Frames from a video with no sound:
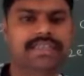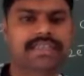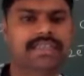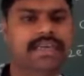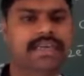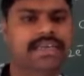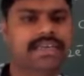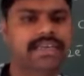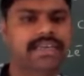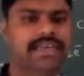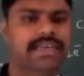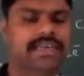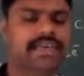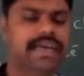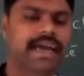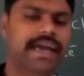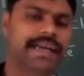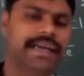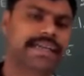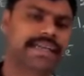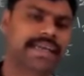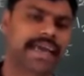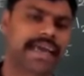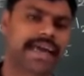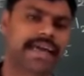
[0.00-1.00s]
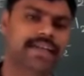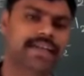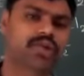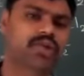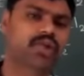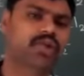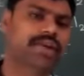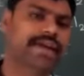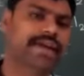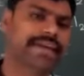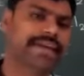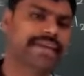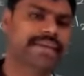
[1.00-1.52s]
then at
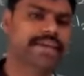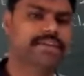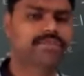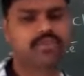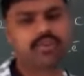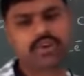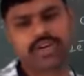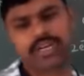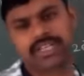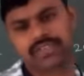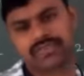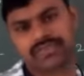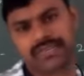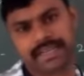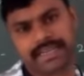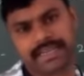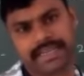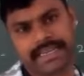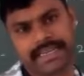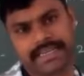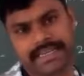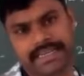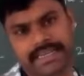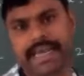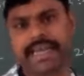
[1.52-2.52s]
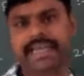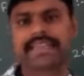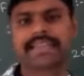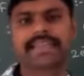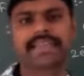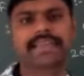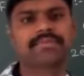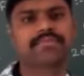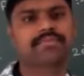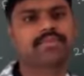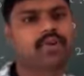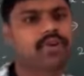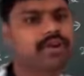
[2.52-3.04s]
cathode NaOH will get.
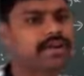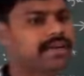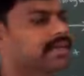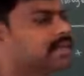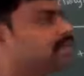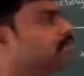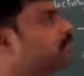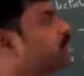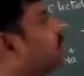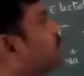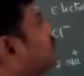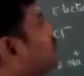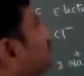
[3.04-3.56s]
Another important